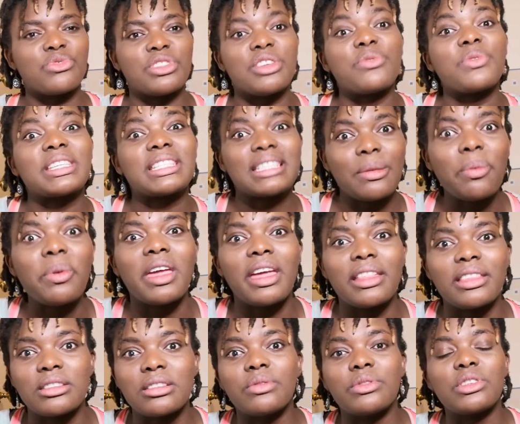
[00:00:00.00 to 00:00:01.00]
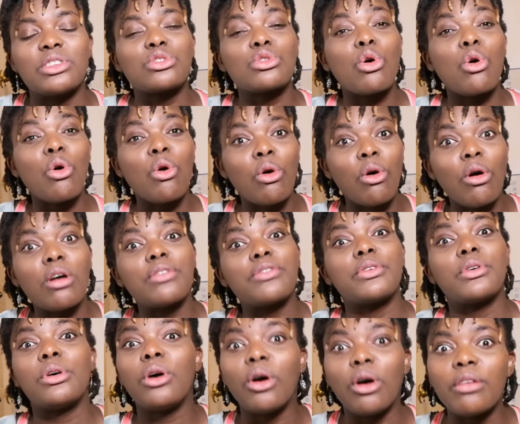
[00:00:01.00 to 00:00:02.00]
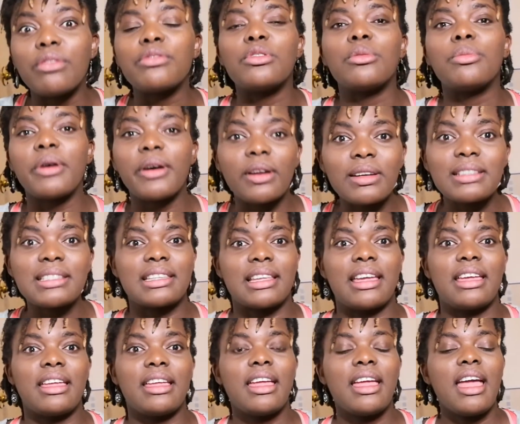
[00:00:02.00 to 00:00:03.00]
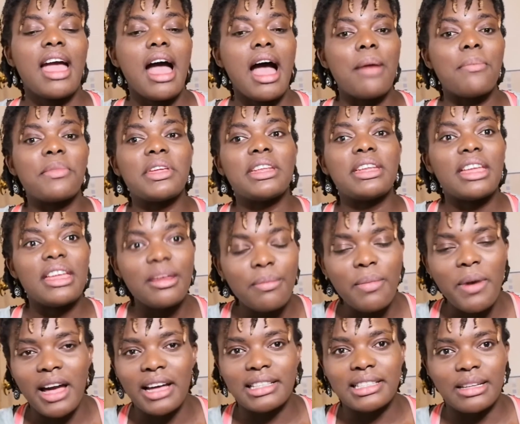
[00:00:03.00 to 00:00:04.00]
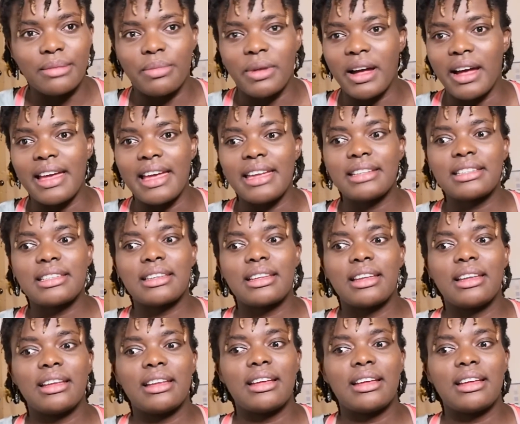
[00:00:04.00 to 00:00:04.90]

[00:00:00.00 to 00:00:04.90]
the recipients of this awful, awful policy and being impacted by it.